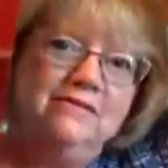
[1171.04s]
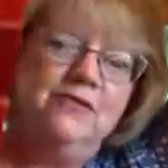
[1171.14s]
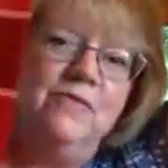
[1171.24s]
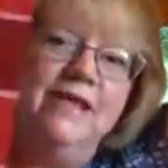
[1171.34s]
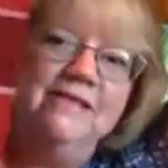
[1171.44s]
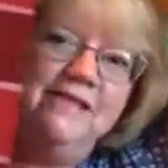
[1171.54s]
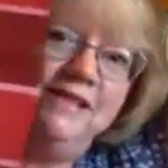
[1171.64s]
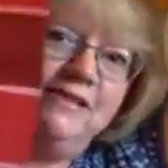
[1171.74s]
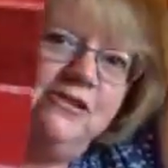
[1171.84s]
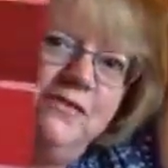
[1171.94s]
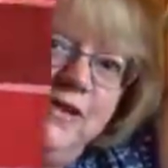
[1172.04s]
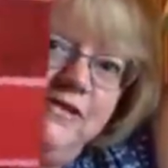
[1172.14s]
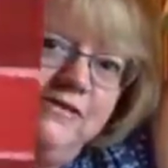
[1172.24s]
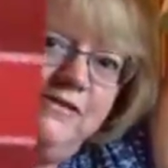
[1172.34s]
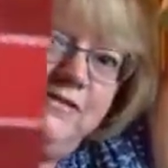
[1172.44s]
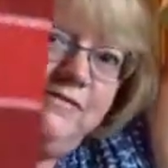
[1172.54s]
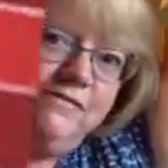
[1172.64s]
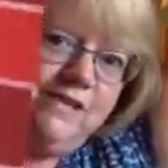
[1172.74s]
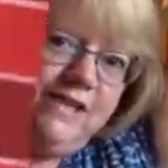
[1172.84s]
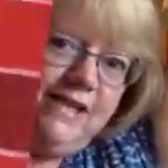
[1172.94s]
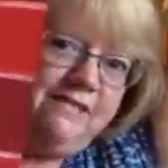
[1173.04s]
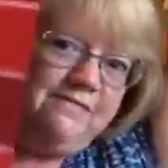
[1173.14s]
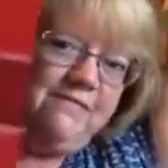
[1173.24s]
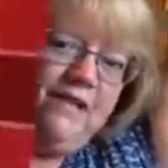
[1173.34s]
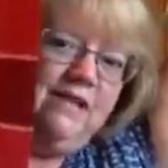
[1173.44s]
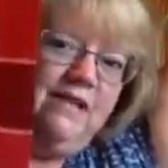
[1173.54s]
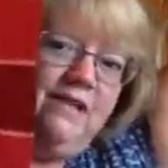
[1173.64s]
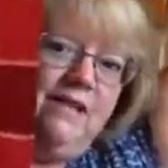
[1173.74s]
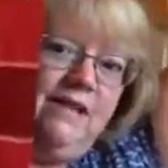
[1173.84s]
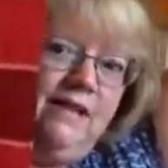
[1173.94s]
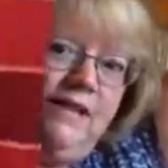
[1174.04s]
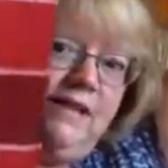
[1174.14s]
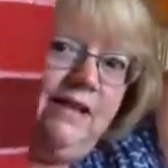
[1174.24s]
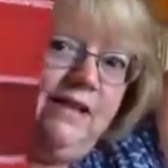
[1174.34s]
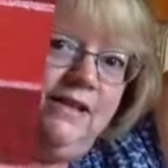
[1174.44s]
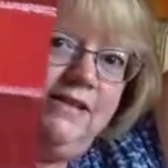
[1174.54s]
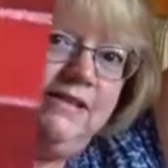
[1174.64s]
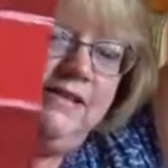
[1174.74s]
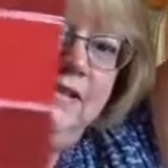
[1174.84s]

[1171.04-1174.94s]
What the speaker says: as my English friends will say. And